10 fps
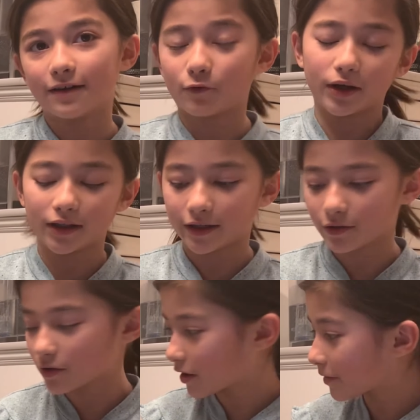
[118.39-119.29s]
of granulated
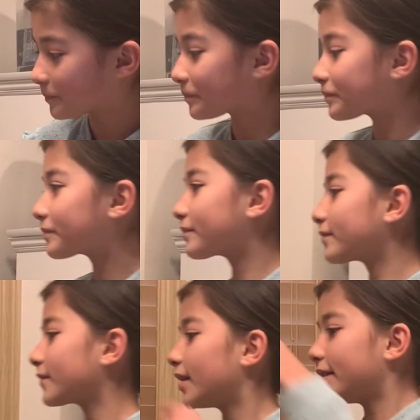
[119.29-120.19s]
sugar.
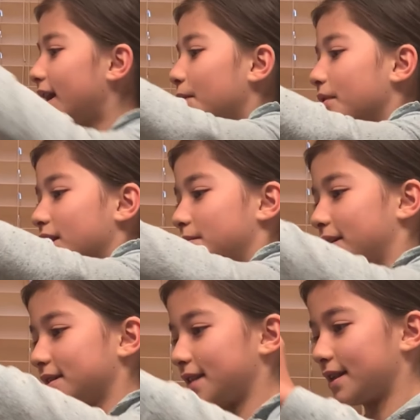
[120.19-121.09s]
Now we're going to
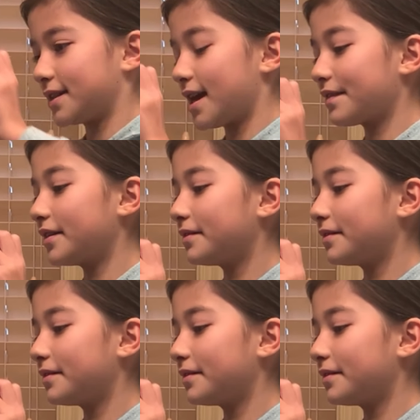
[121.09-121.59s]
mix that together.